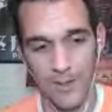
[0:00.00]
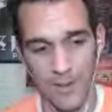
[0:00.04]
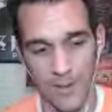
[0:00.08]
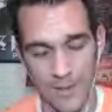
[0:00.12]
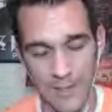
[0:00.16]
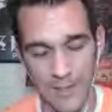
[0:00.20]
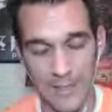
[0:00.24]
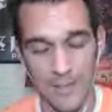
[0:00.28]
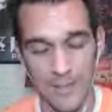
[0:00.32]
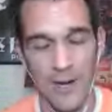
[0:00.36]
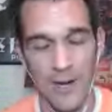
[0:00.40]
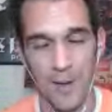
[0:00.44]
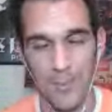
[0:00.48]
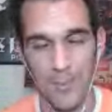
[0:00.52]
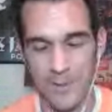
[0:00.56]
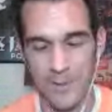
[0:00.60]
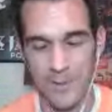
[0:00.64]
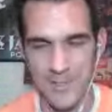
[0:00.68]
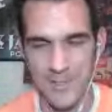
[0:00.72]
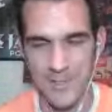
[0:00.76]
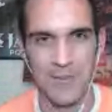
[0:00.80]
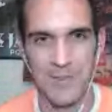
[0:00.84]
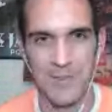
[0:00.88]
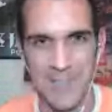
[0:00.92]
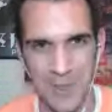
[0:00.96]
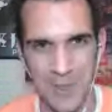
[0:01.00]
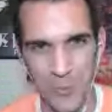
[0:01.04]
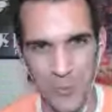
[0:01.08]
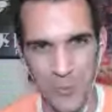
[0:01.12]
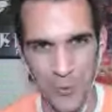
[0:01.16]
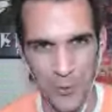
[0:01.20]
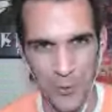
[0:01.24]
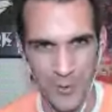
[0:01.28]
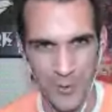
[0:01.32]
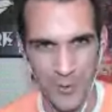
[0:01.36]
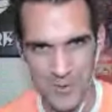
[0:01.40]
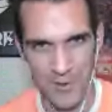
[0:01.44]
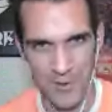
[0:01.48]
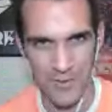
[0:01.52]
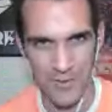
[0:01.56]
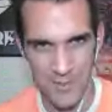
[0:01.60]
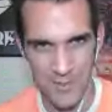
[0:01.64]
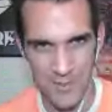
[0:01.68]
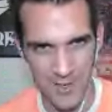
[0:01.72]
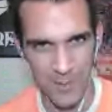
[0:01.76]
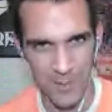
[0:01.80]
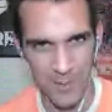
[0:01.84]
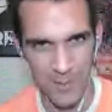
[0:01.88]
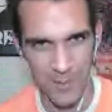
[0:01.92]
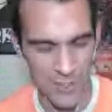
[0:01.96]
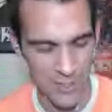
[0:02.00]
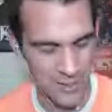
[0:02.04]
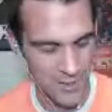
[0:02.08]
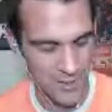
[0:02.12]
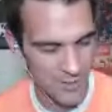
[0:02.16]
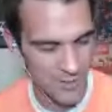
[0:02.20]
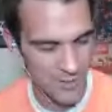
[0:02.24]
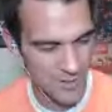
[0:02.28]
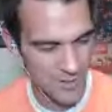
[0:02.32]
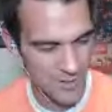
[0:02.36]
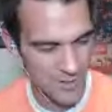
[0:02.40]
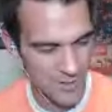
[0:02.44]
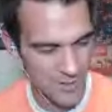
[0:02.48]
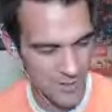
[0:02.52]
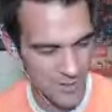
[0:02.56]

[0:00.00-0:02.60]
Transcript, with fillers: I can't even say the words. Obviously, I'm a genius.